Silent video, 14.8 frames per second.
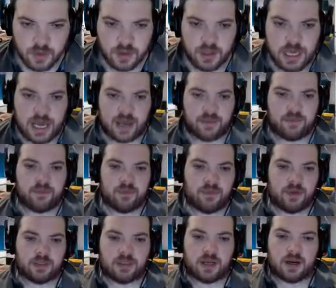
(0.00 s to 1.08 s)
Yeah,
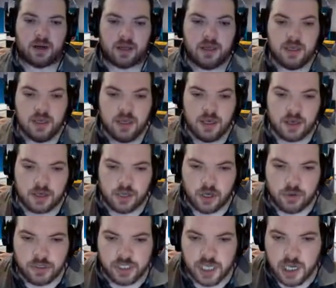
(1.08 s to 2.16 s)
exactly.
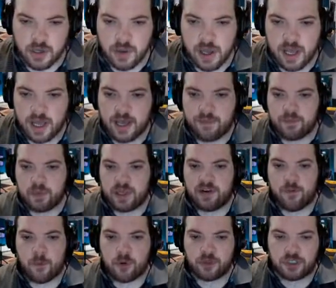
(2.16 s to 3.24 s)
Cool. So
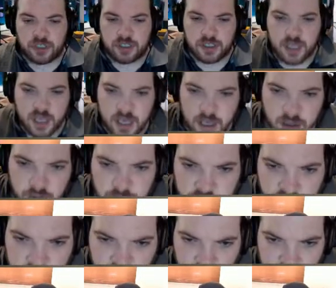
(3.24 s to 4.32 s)
Liverpool just obviously
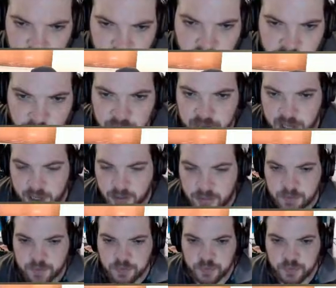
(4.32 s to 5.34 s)
Everton have a throw in here.